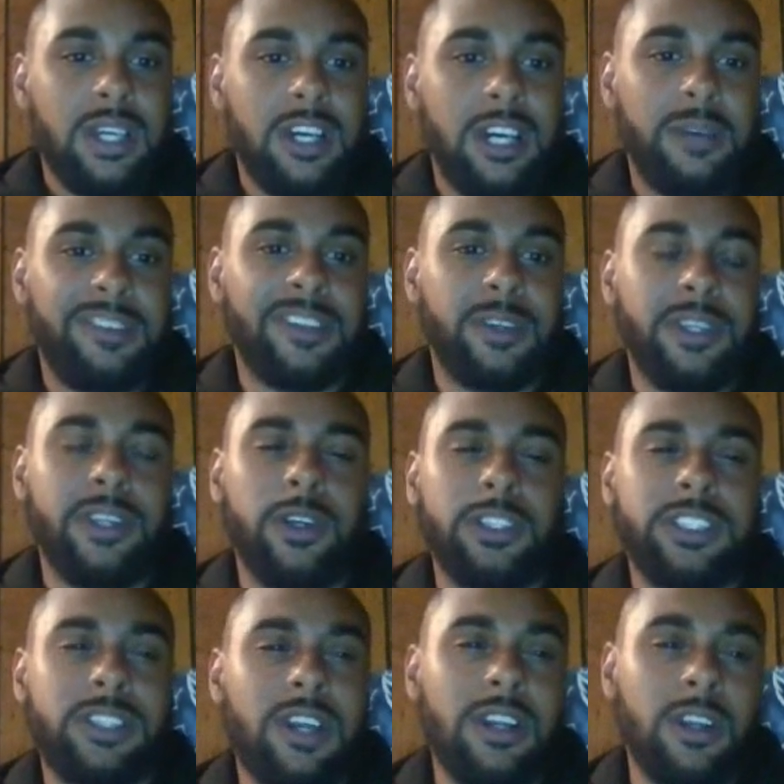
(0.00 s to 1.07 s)
So,
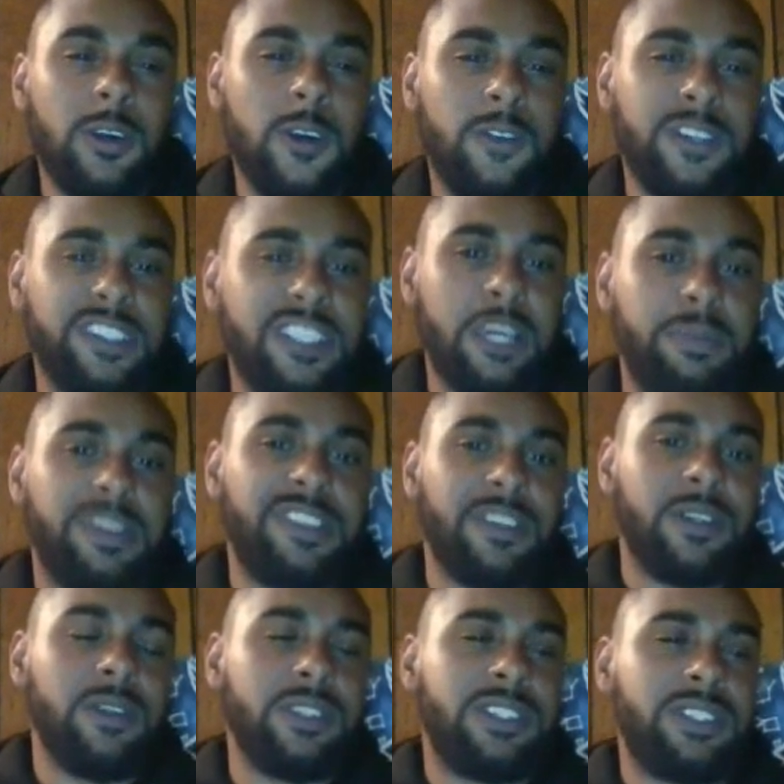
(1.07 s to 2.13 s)
just our goal for this
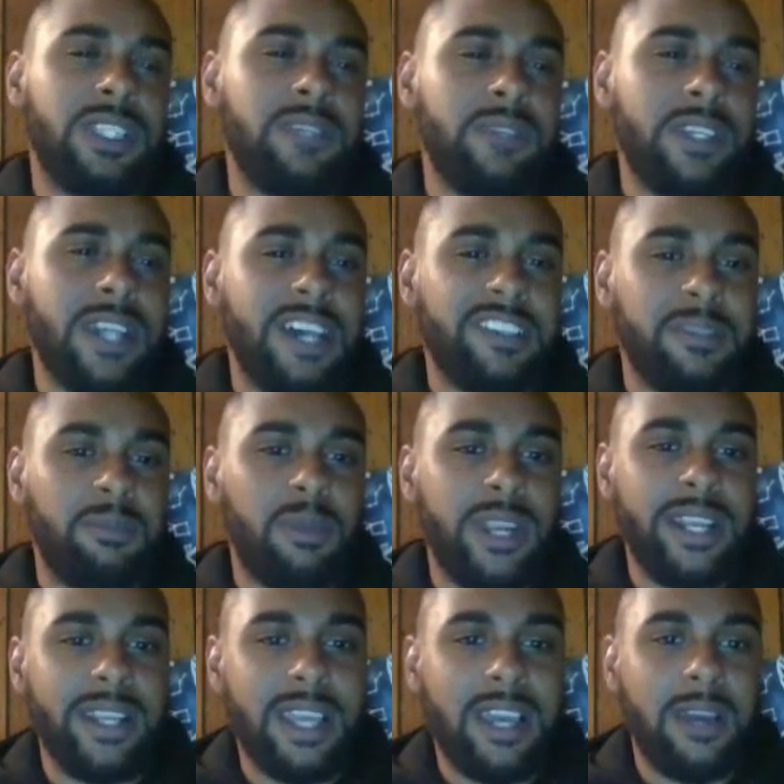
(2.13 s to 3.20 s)
episode, just to give you guys a
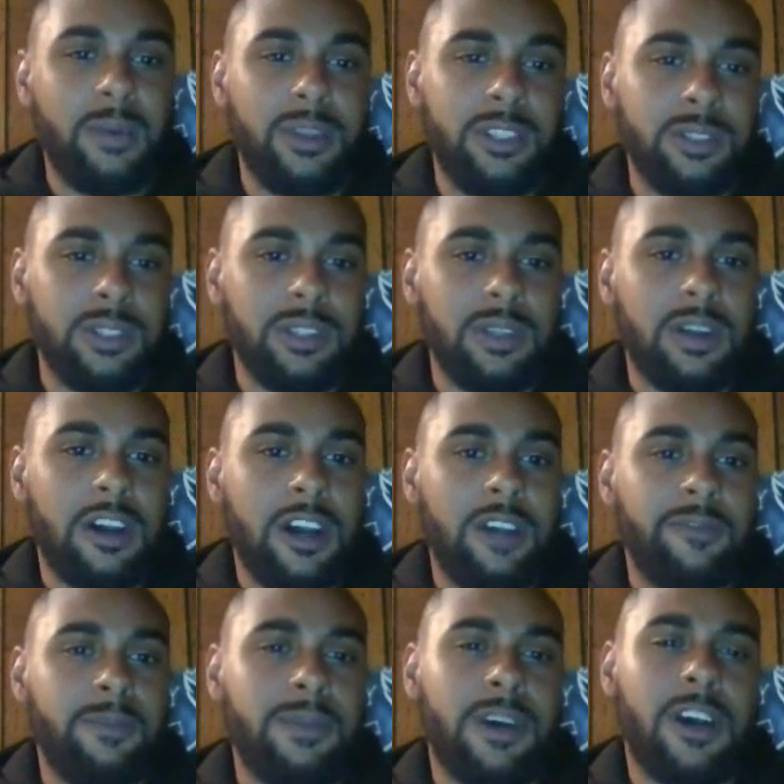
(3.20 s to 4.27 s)
breakdown. We'll do a
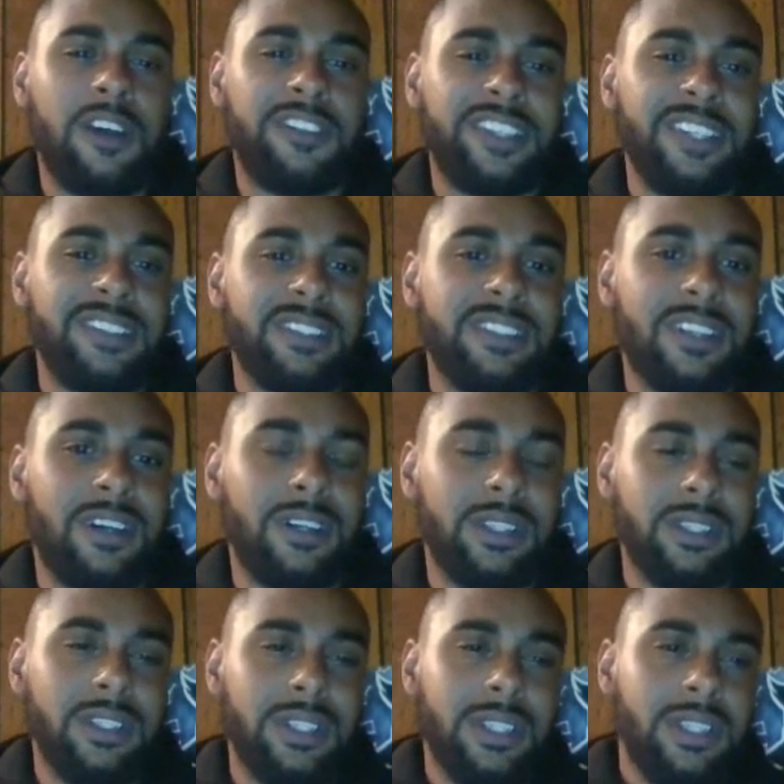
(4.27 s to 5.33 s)
little off-season
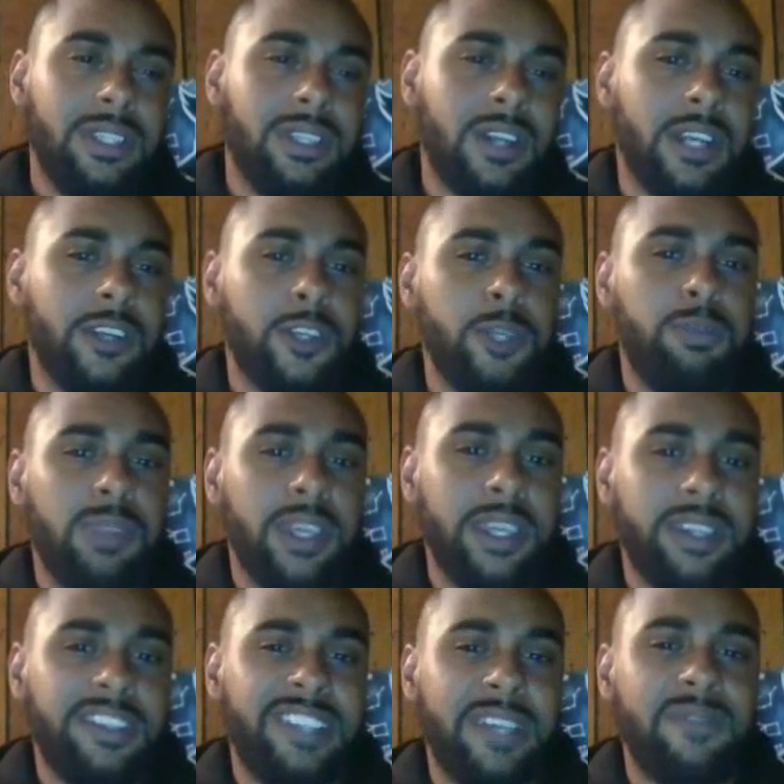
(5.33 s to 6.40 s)
talk. I know you
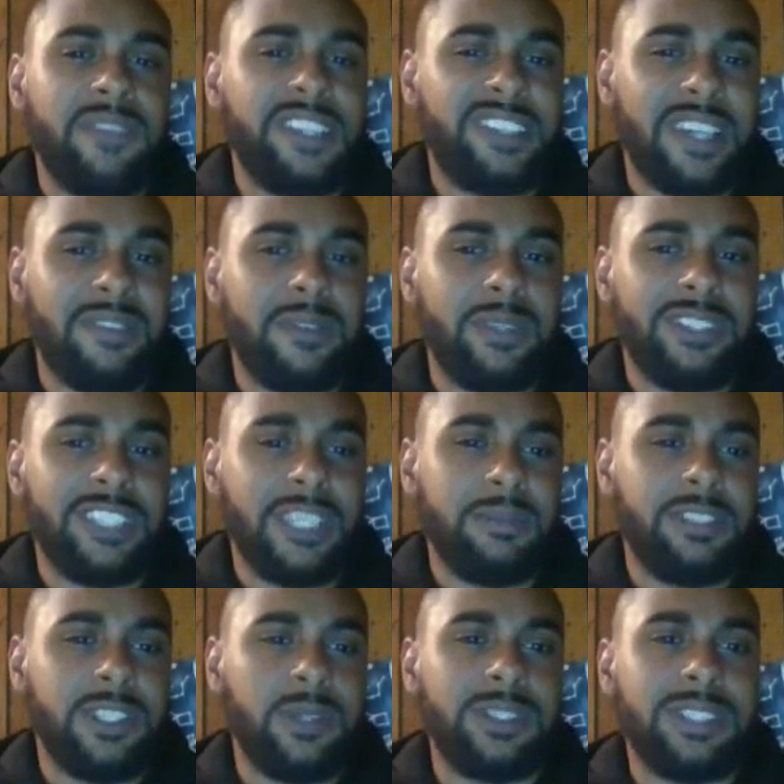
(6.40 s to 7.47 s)
played 7v7 with
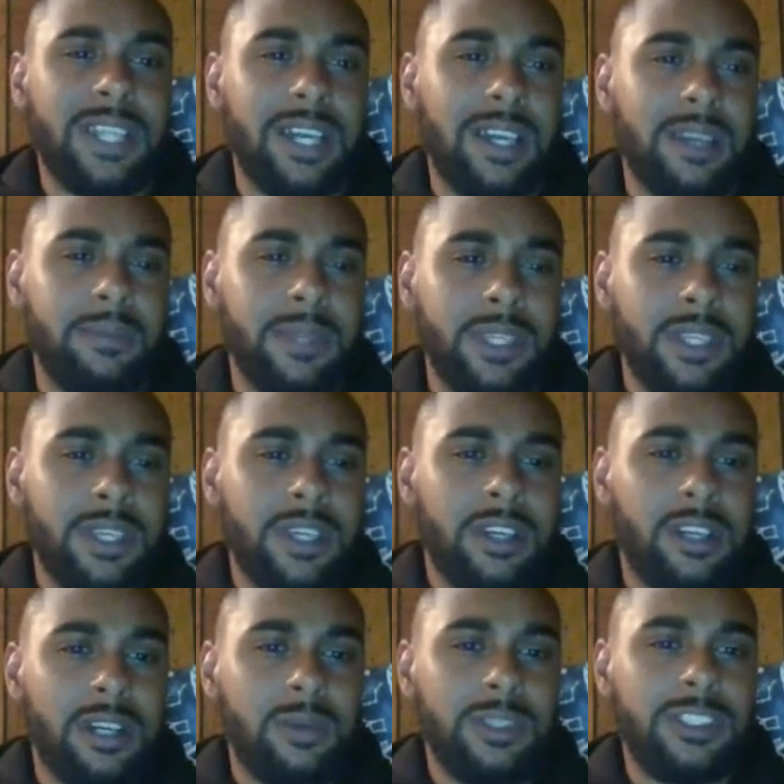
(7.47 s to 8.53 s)
Team Showtime.
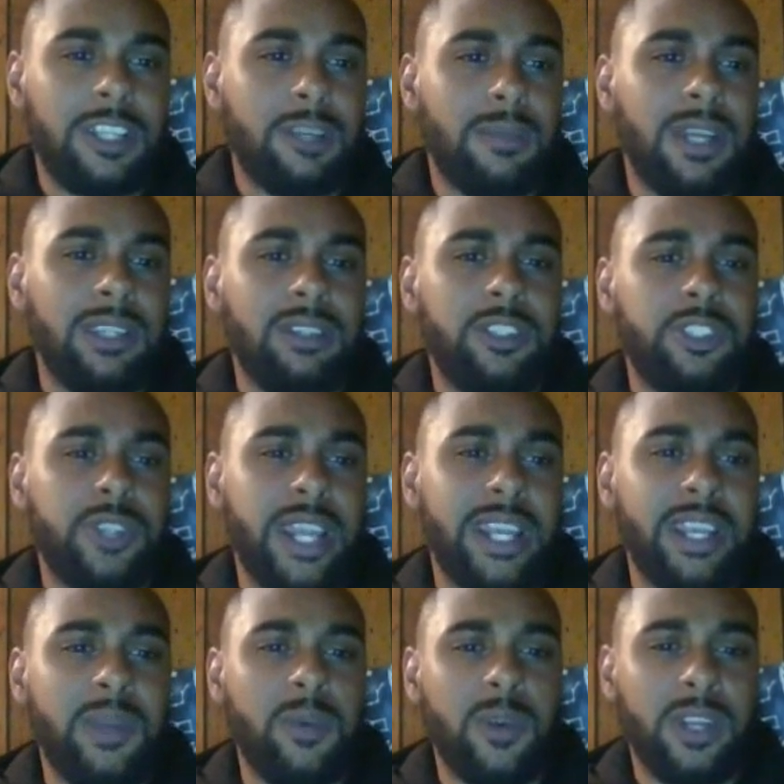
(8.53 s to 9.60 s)
We'll talk about a little
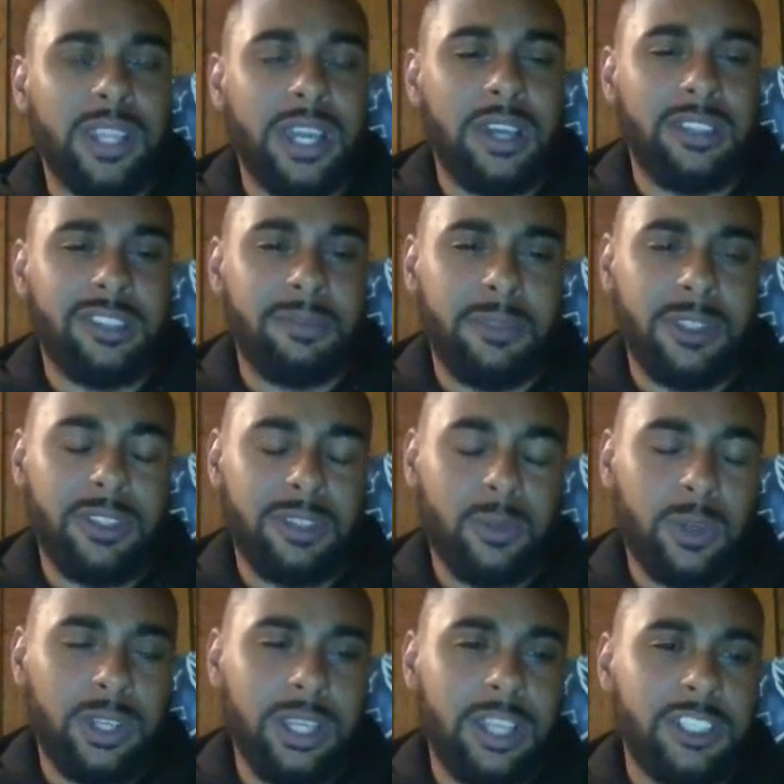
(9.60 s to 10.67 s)
training and
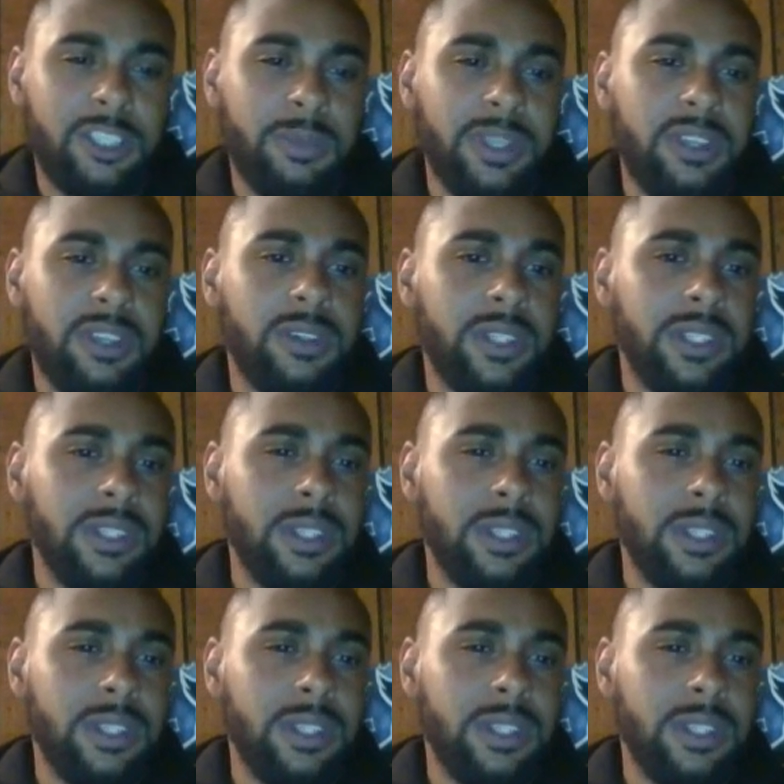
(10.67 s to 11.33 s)
workouts you've been doing.